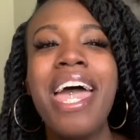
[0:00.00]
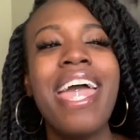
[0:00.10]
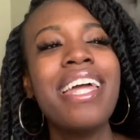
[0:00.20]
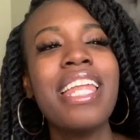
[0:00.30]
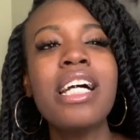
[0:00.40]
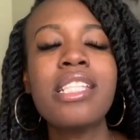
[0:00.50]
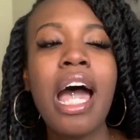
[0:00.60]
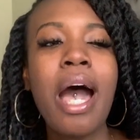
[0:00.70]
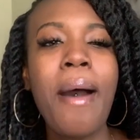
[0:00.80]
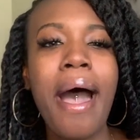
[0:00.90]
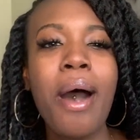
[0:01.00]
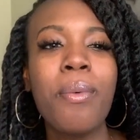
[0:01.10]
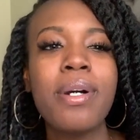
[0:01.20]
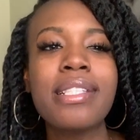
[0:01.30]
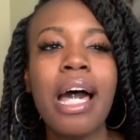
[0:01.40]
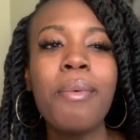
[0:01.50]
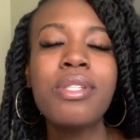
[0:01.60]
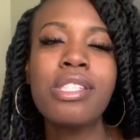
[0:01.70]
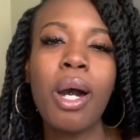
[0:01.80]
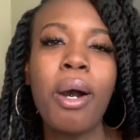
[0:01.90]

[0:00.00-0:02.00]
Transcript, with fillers: And that's how I was. I was so